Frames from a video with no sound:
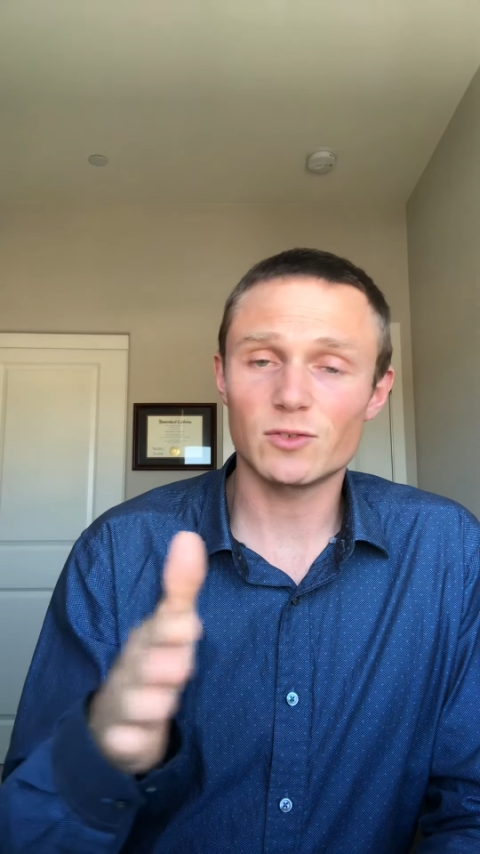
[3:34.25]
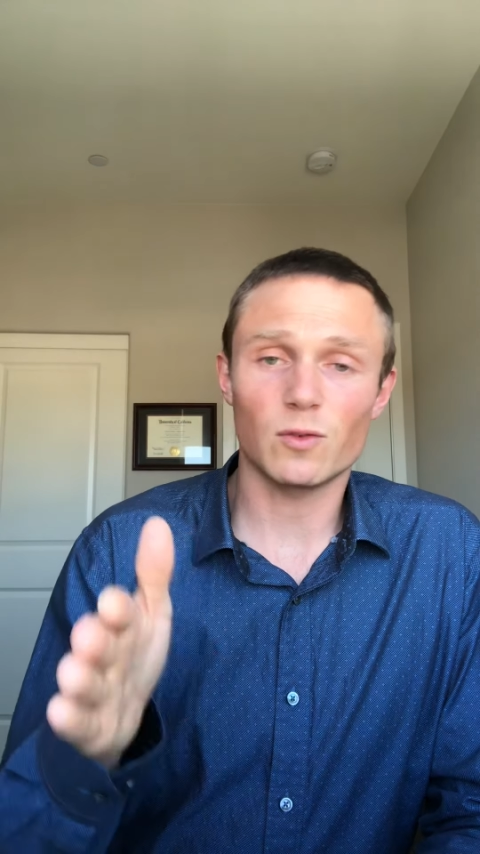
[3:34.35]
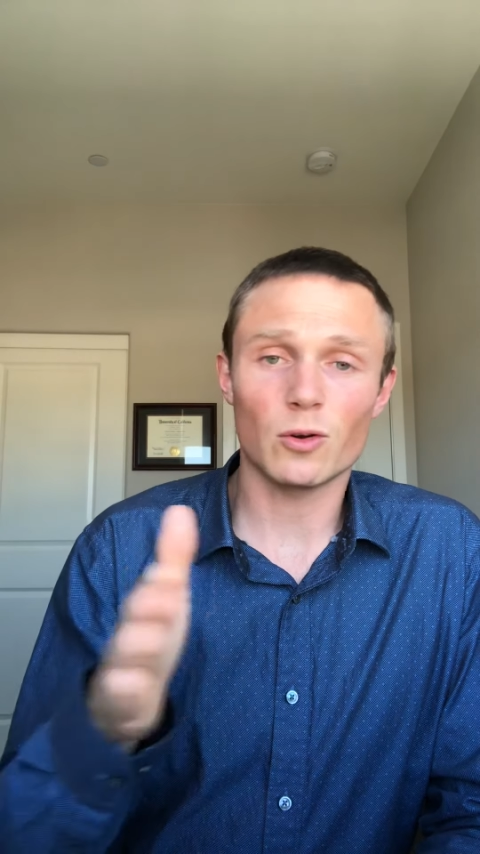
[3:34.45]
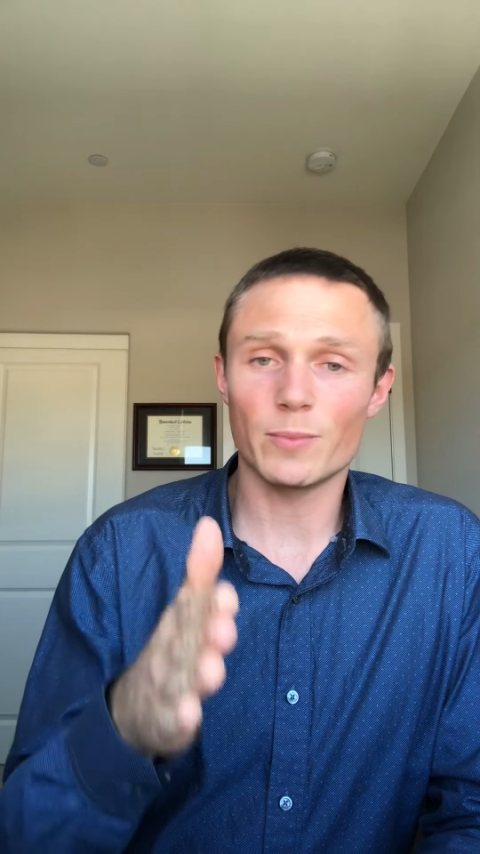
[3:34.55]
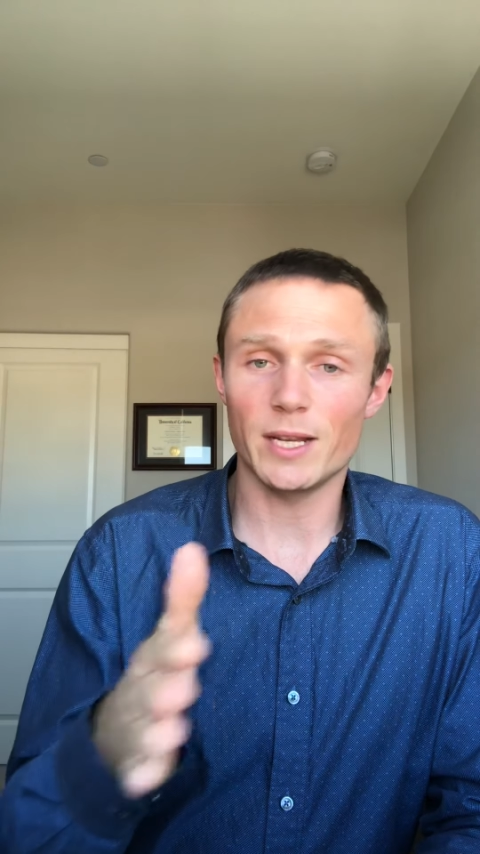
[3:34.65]

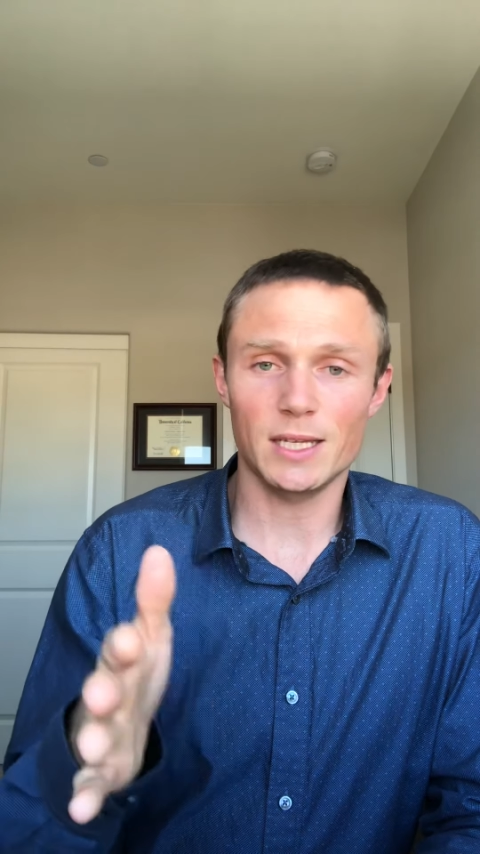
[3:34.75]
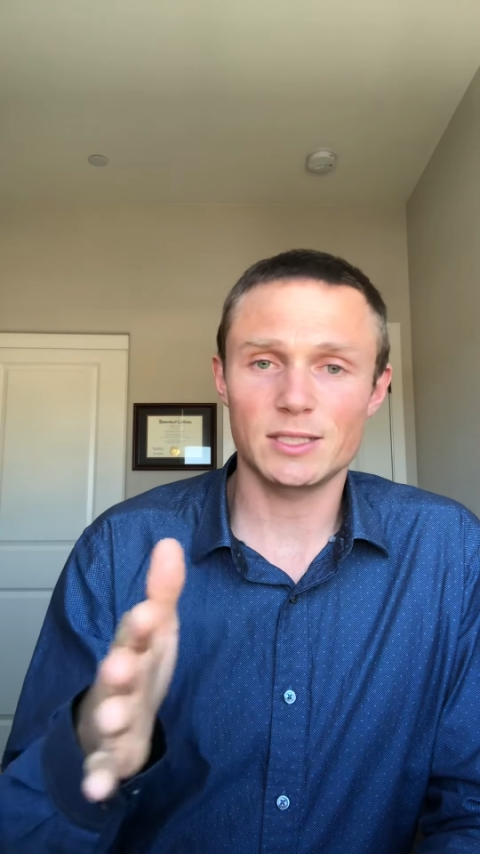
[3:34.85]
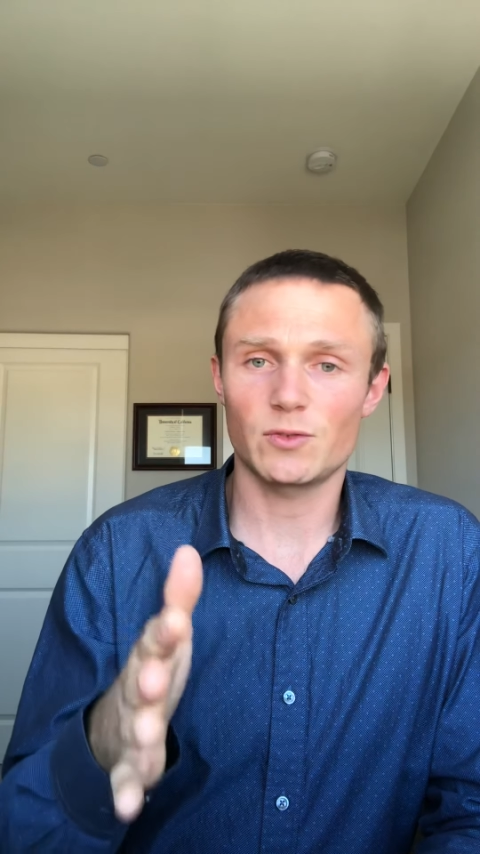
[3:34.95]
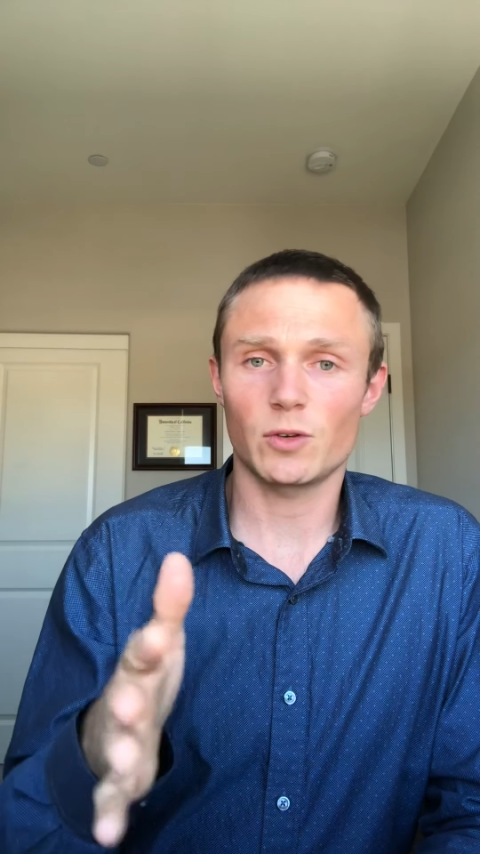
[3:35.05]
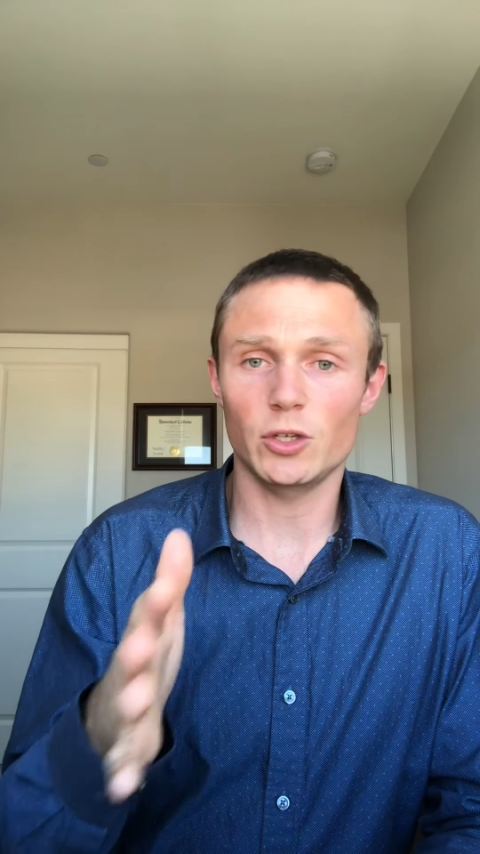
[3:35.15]
four
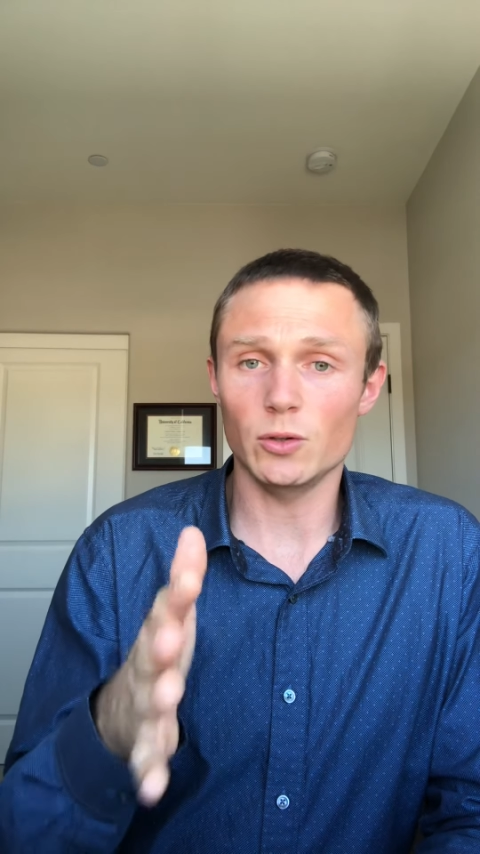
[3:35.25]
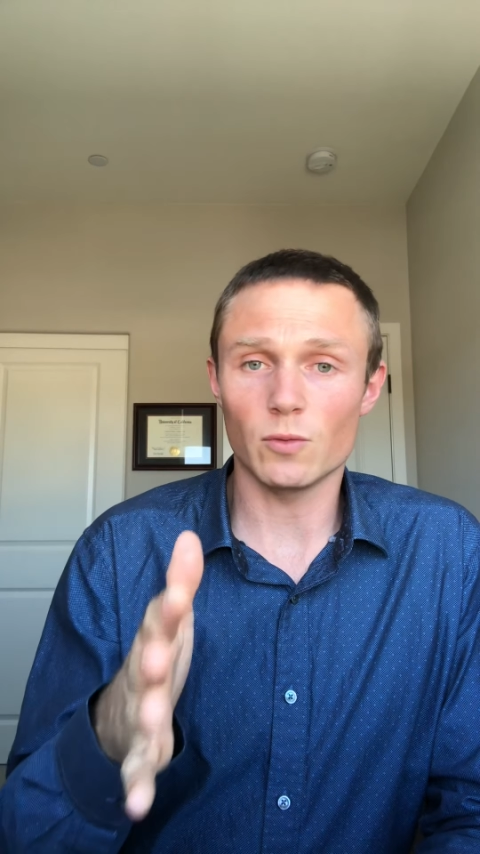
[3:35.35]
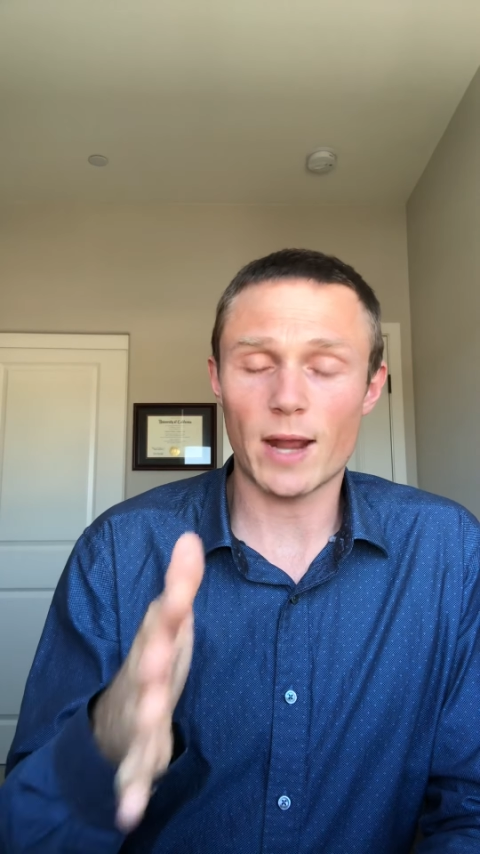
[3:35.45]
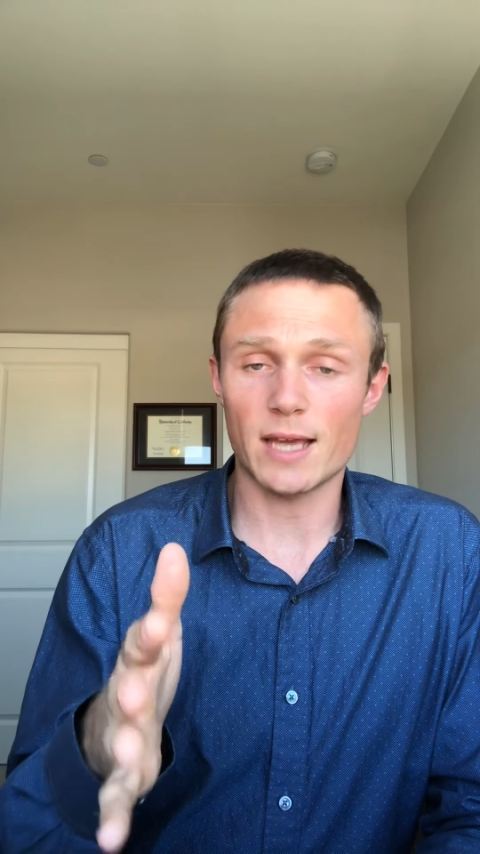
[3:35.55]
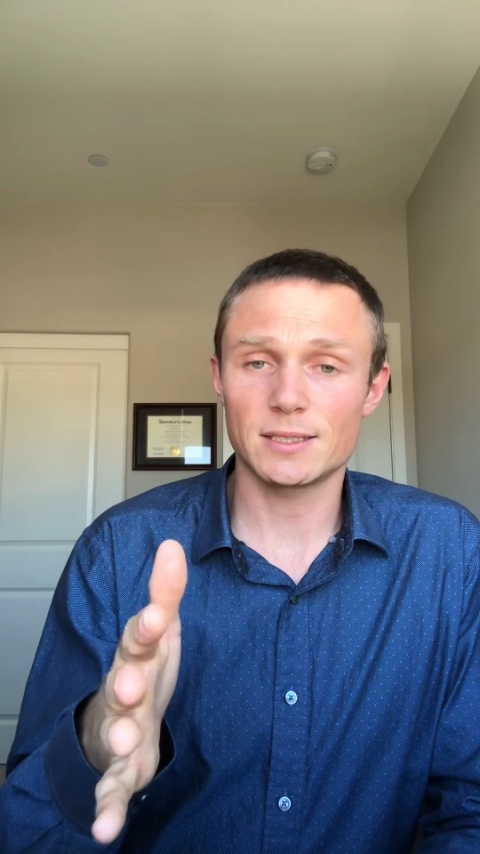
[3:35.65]
minutes for you to
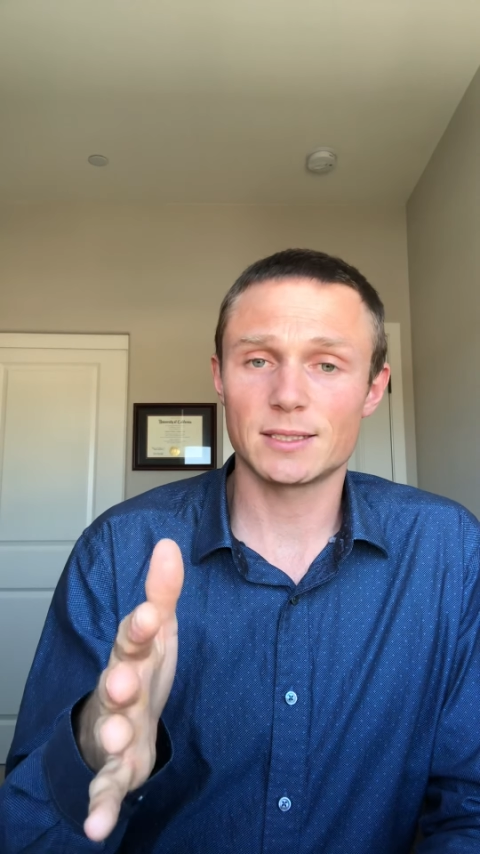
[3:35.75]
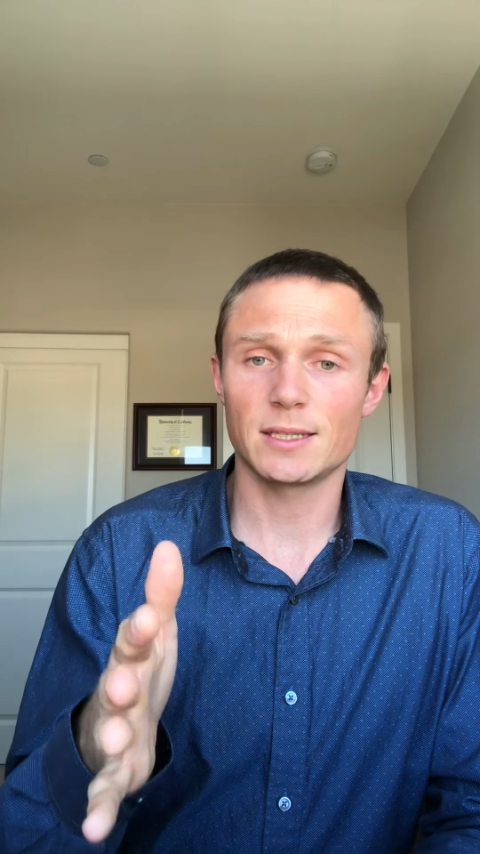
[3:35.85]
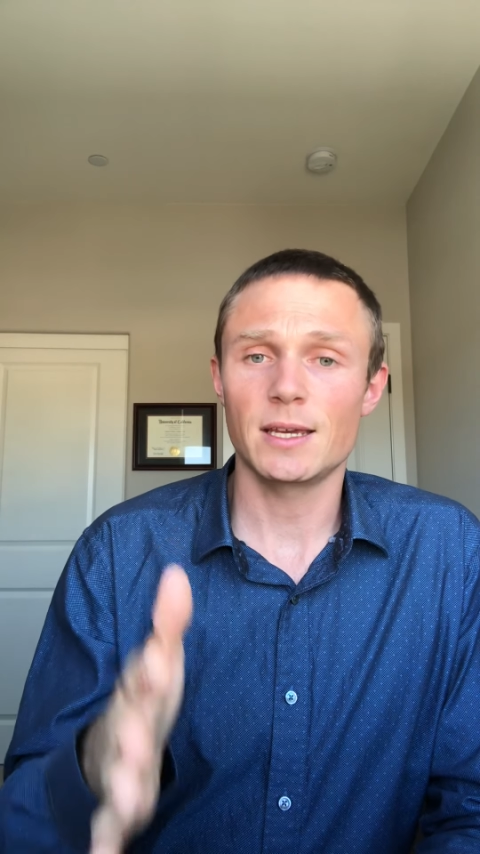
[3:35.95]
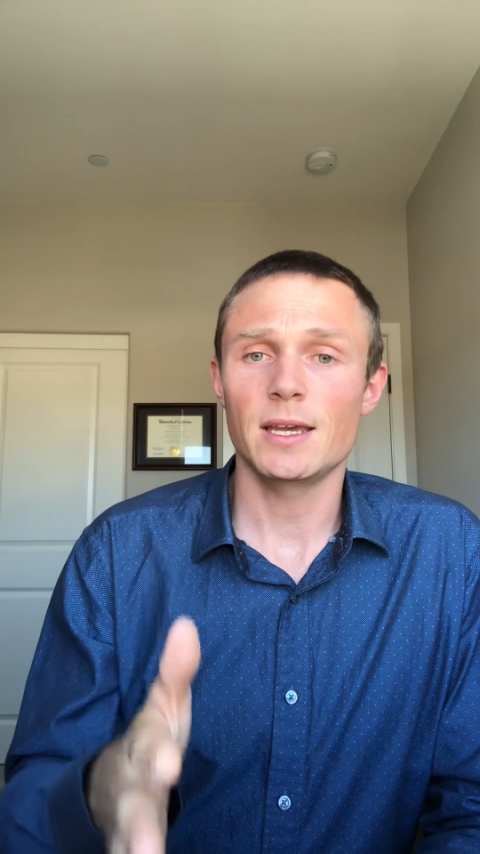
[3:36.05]
rest.